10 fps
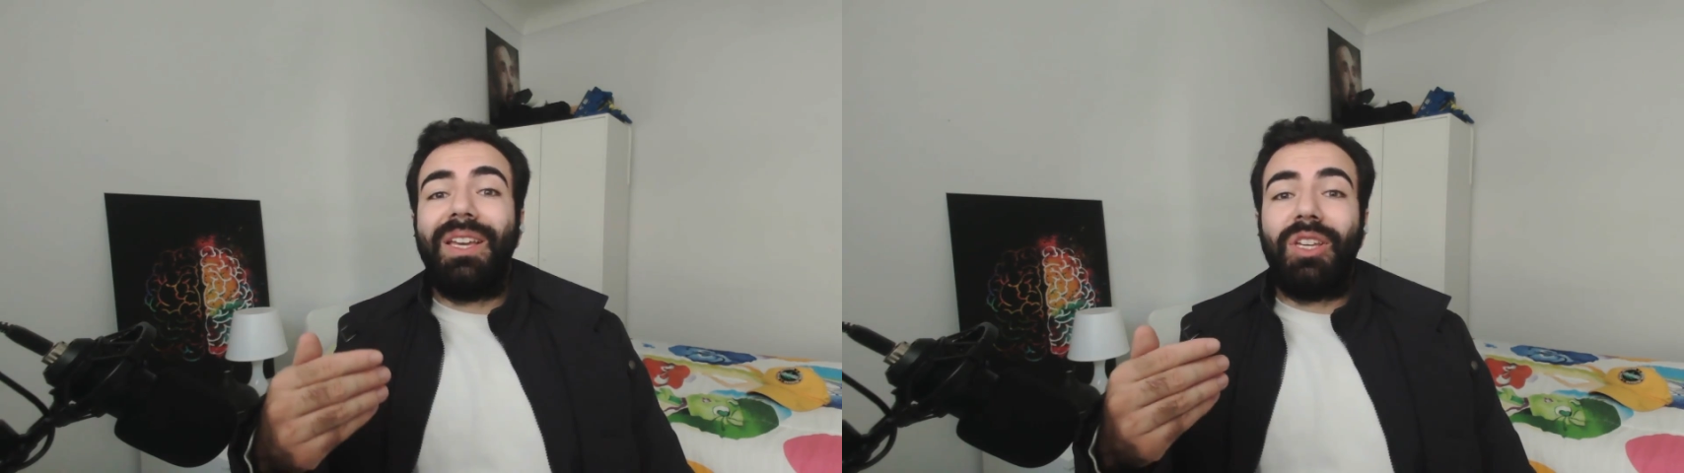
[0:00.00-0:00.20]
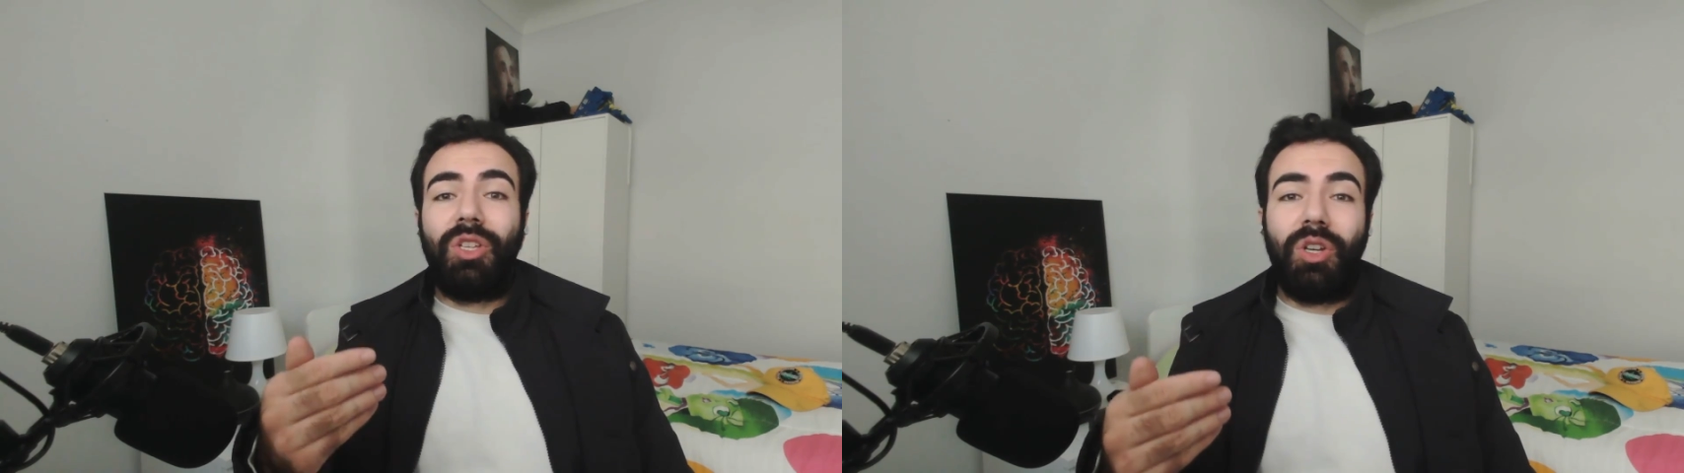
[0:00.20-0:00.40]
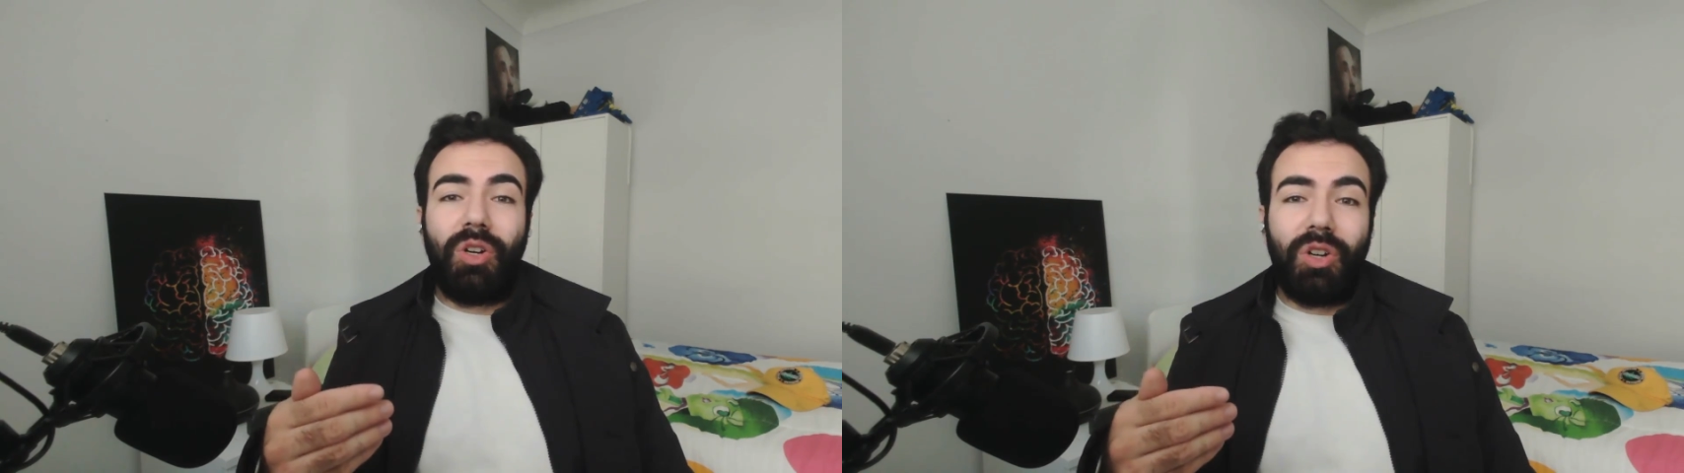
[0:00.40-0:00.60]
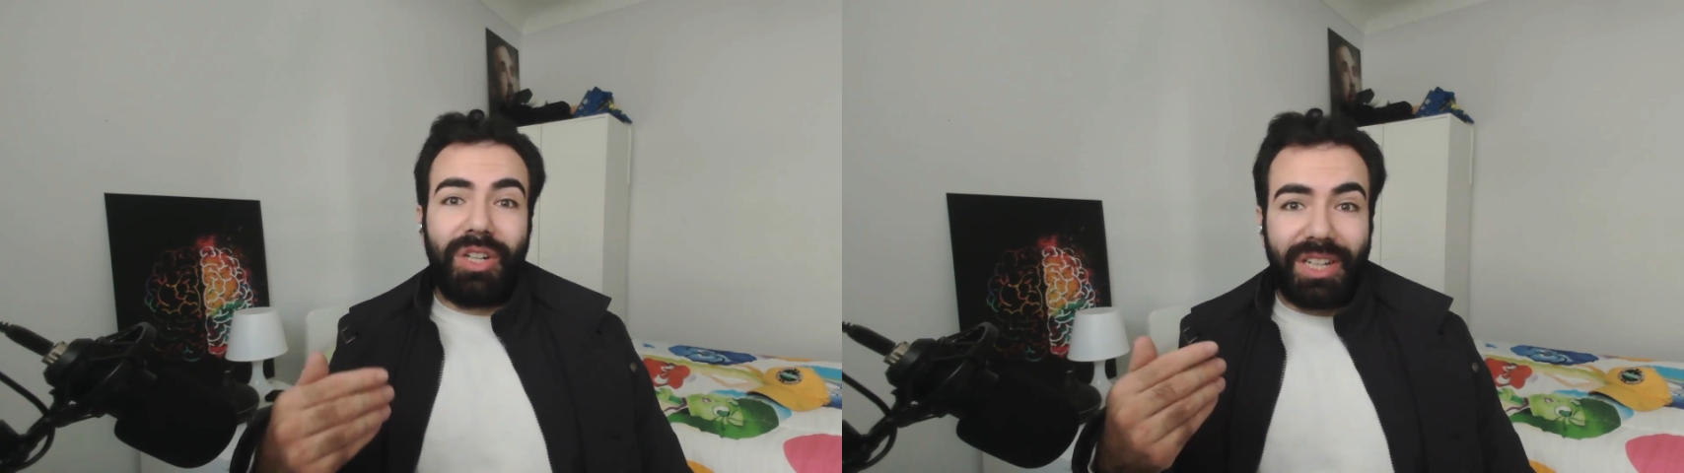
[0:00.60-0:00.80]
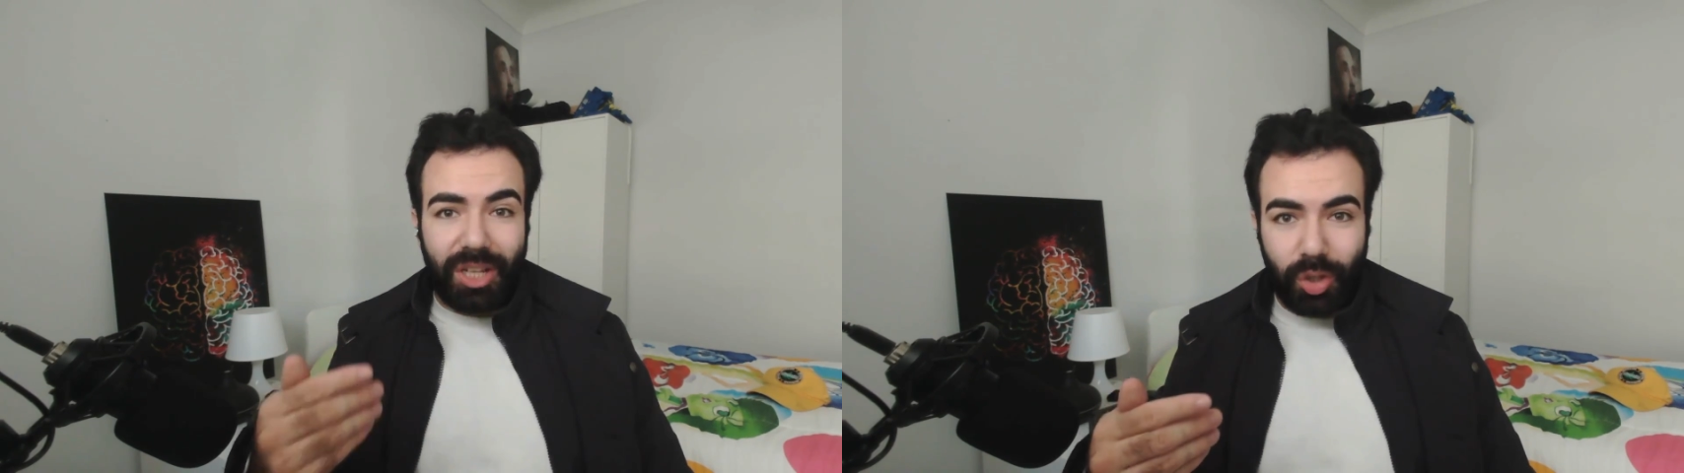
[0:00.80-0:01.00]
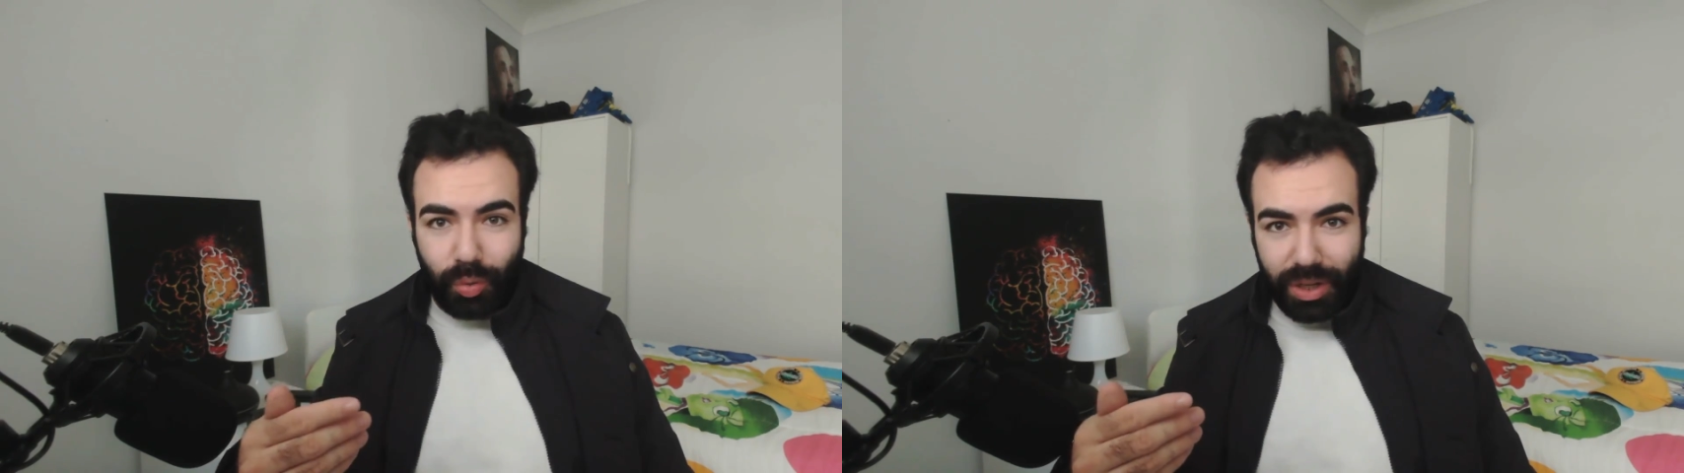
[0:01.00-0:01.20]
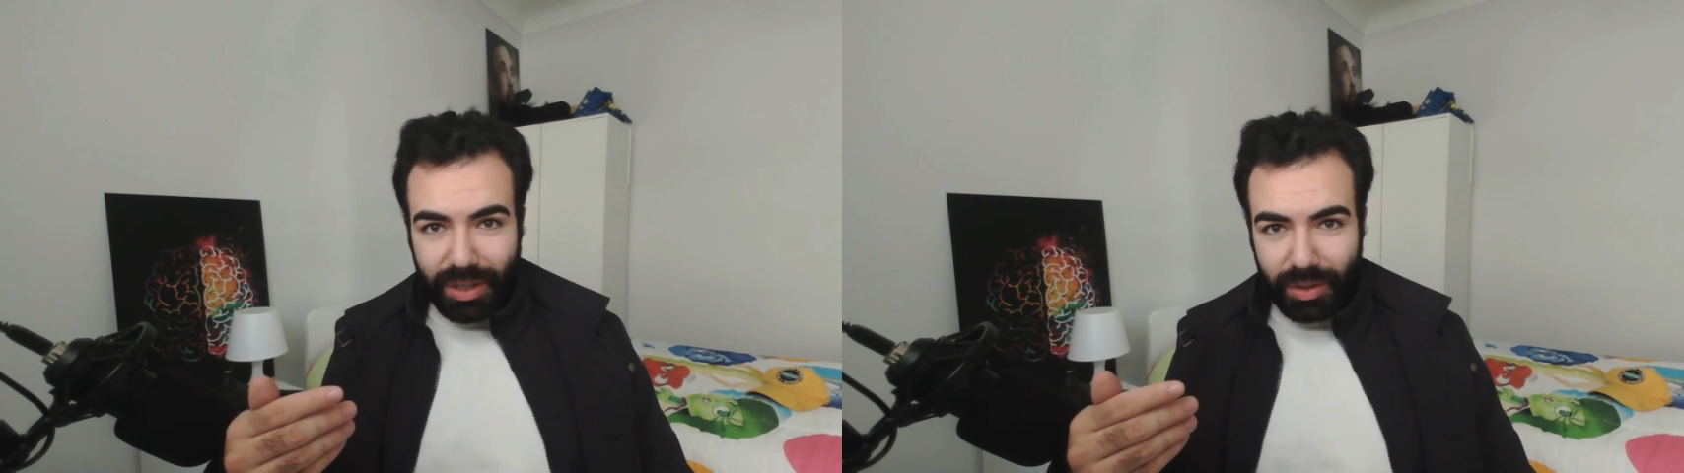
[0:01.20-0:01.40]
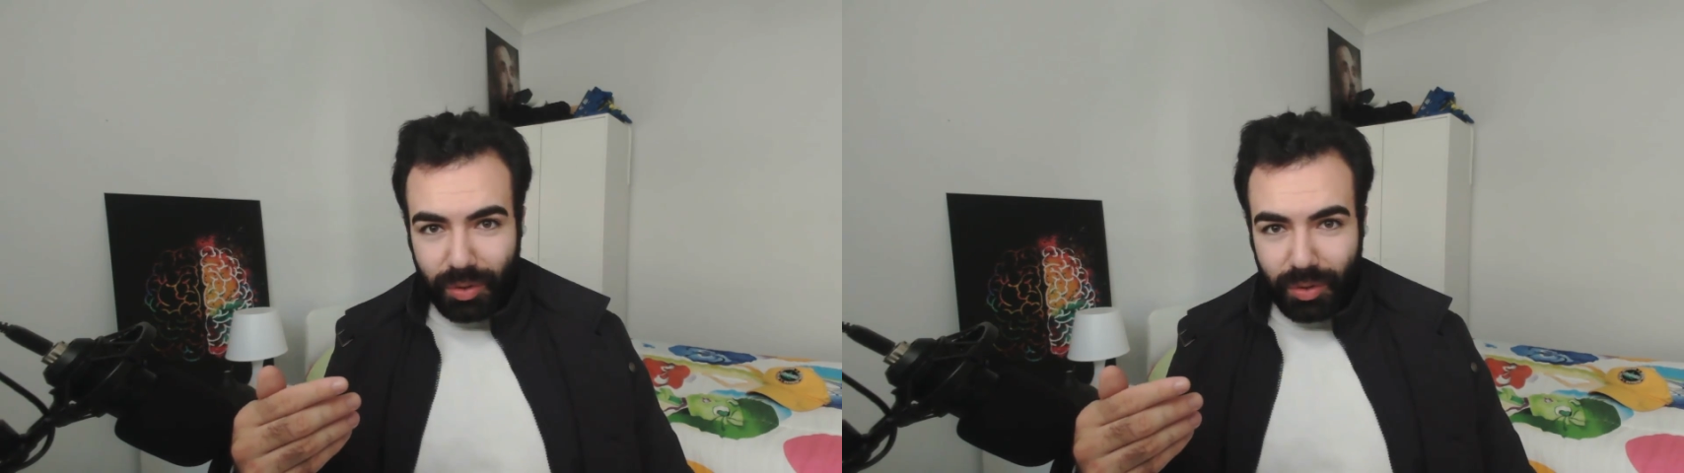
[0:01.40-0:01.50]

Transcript: your gateway